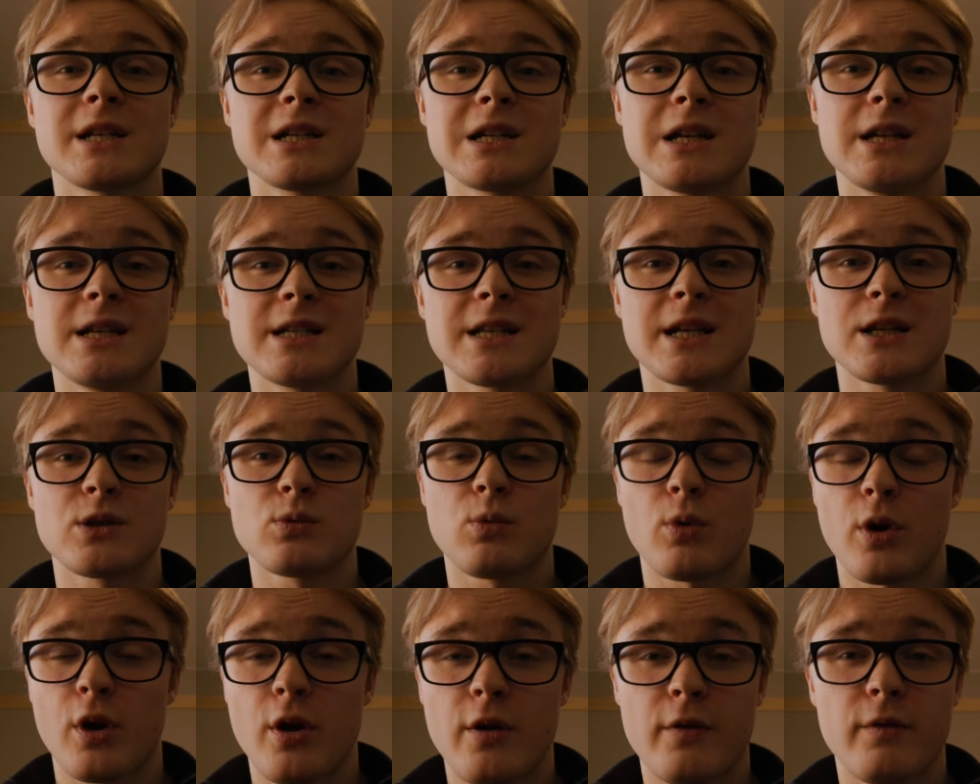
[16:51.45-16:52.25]
At least
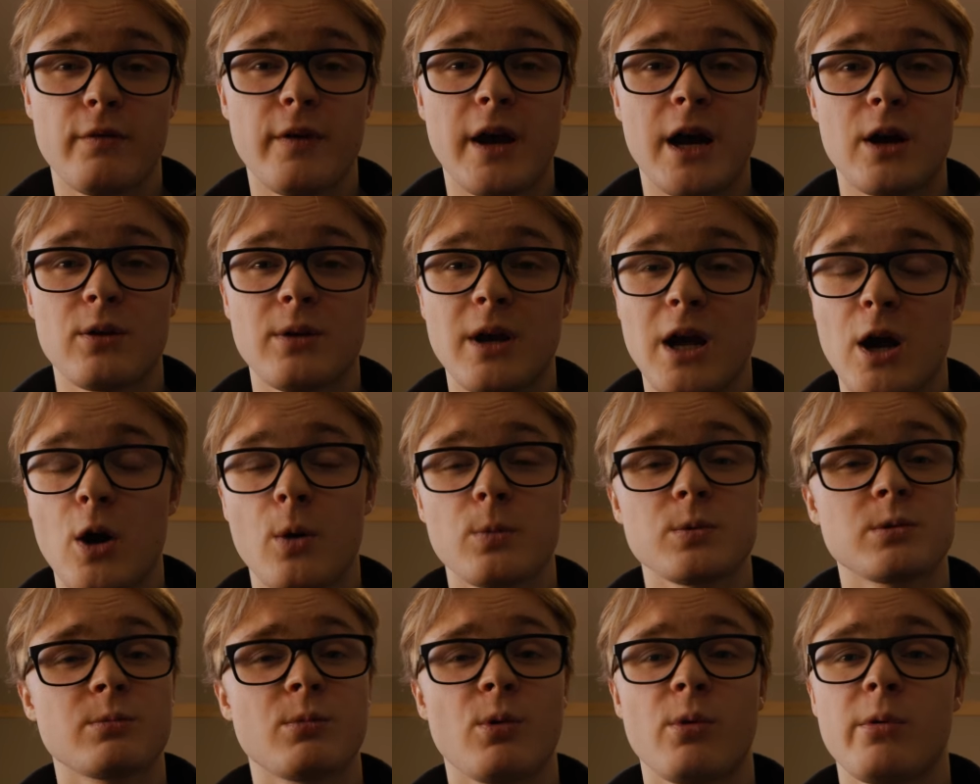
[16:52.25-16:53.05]
that's what I found. It
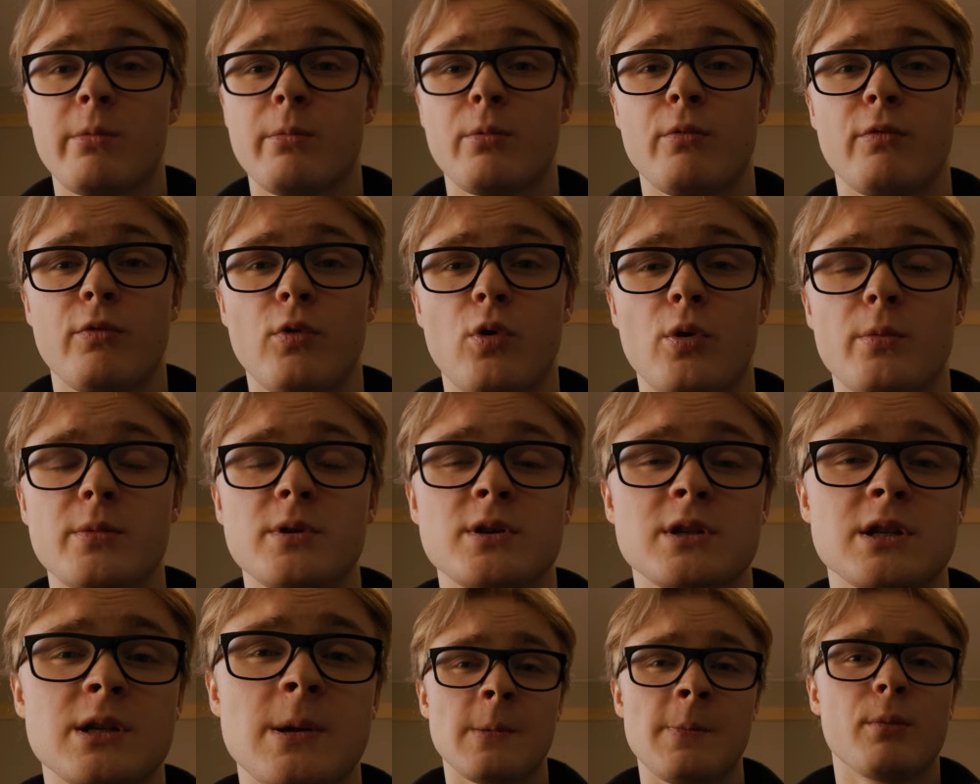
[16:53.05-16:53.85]
helps me with
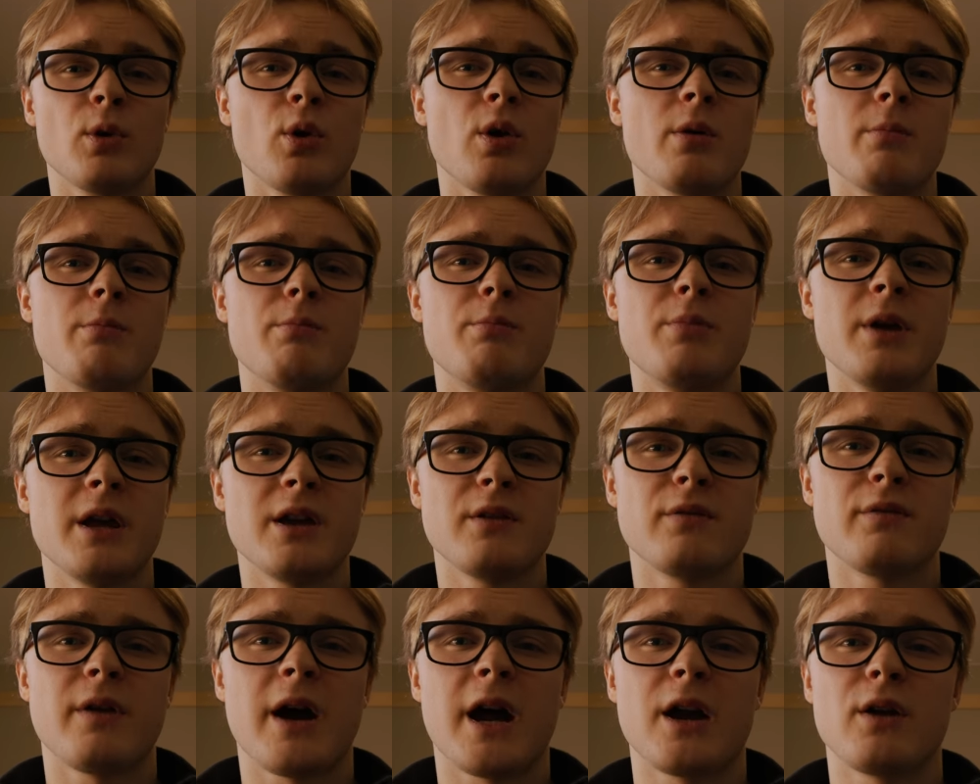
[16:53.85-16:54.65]
performance. But I'm not a
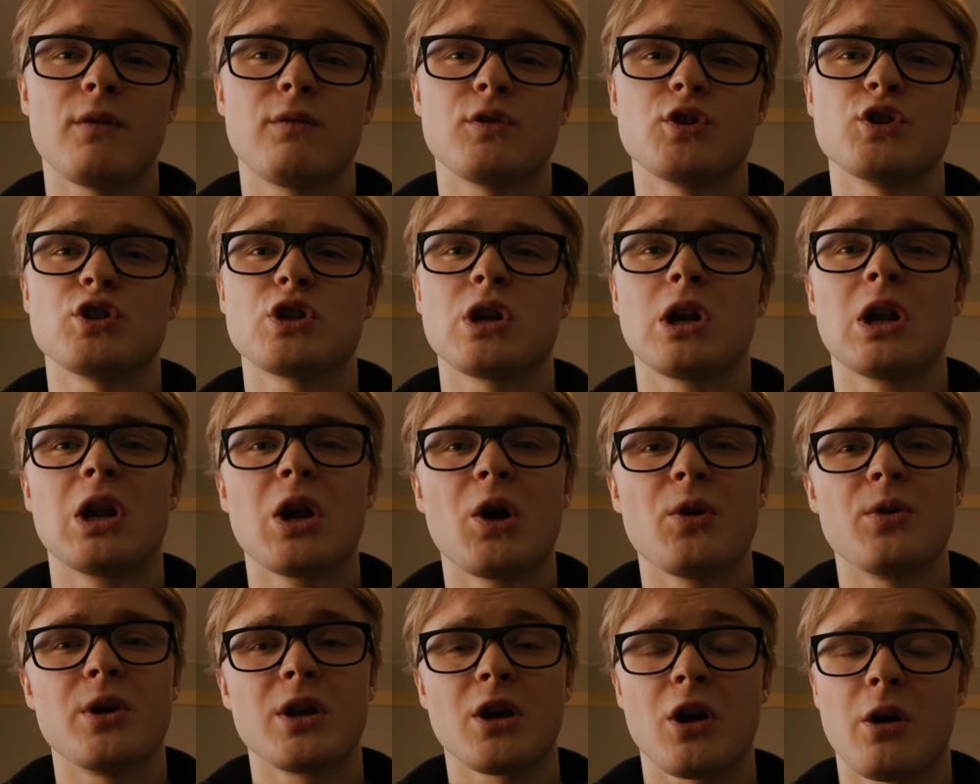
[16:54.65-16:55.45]
big fan of just
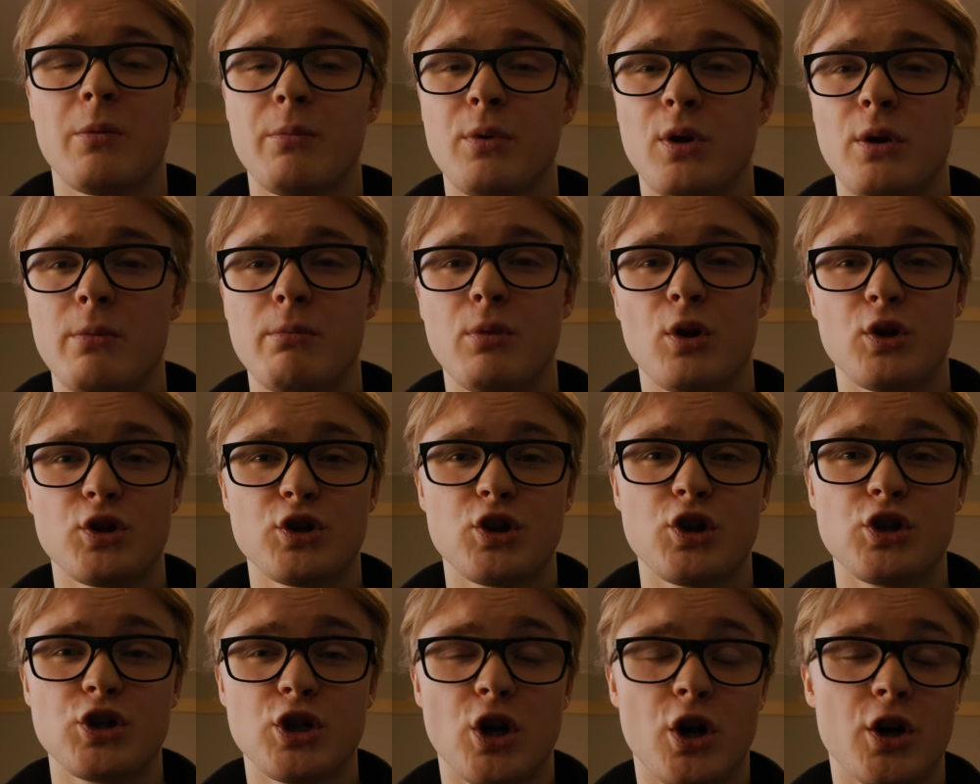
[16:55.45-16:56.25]
loading up on a
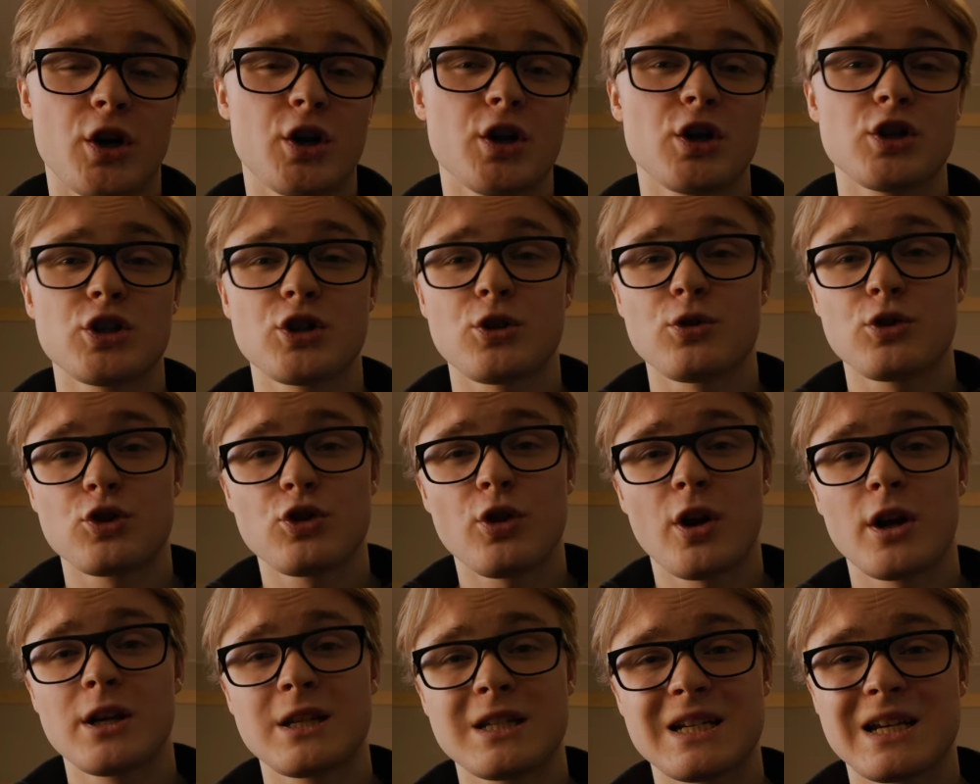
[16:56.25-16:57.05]
bunch of junk, so
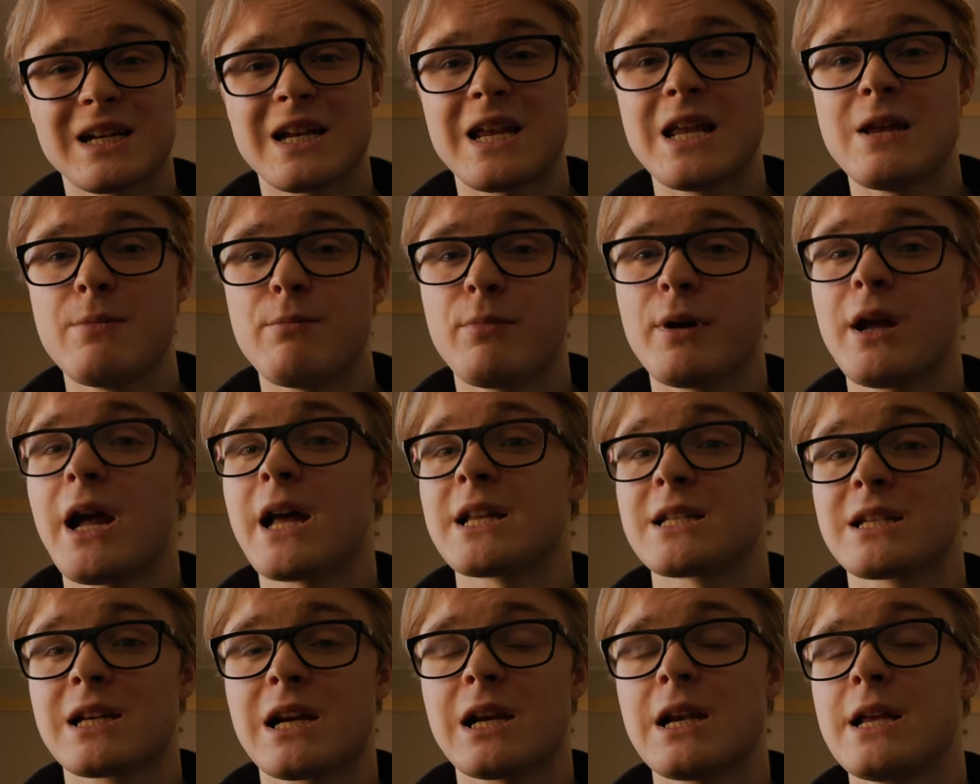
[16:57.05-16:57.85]
try to keep it
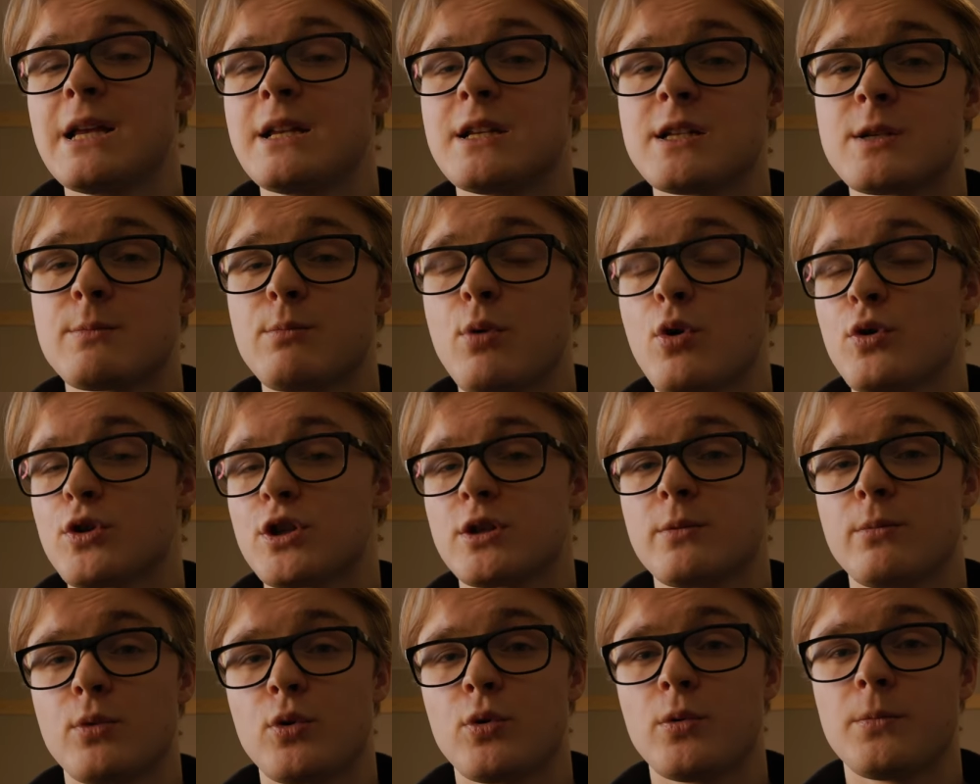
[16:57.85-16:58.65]
as clean as
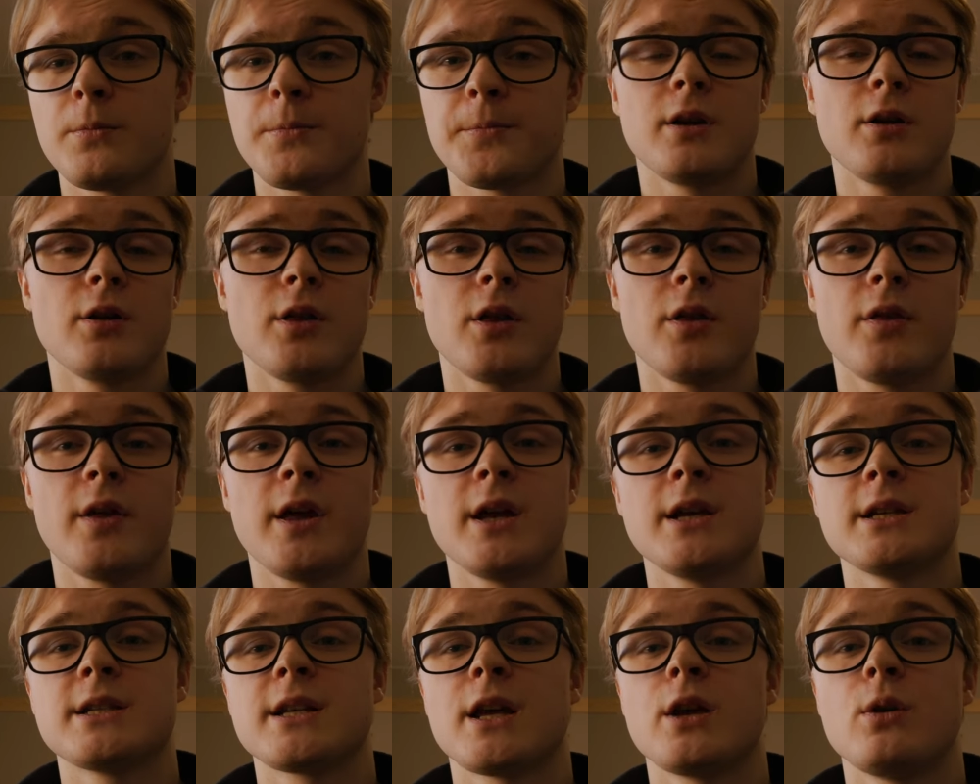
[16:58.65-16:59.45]
possible. Another
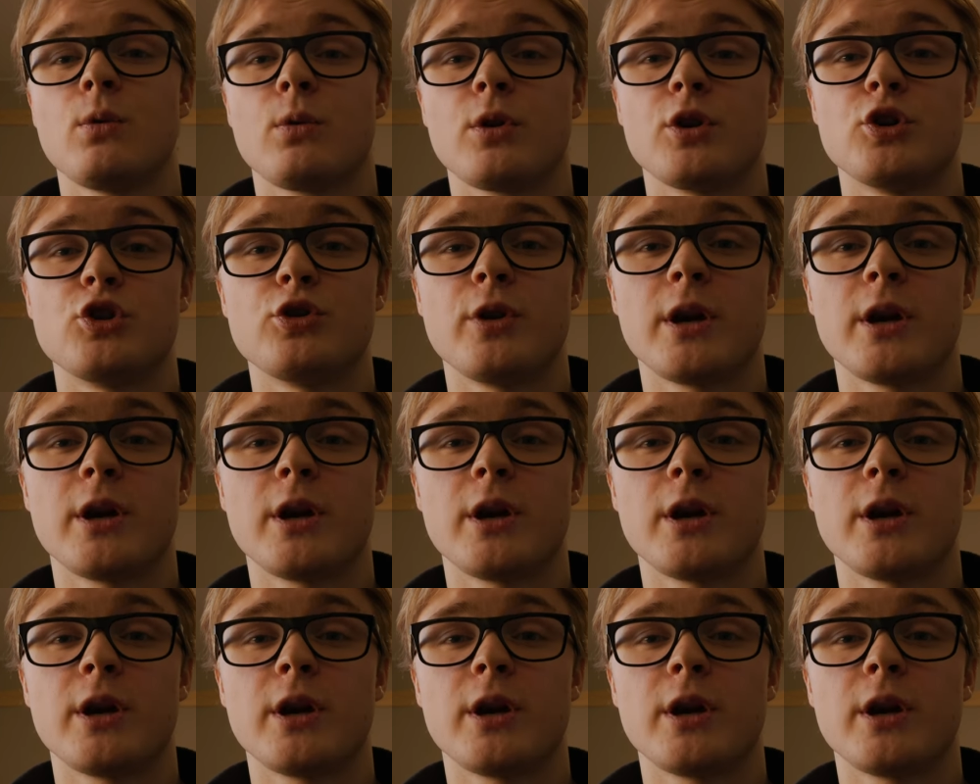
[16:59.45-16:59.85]
thing is that you want to